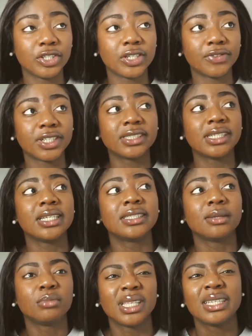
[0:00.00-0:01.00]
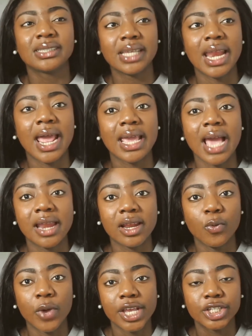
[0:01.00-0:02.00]
university, some things that I kind
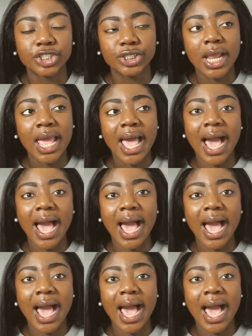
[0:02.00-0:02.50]
of wish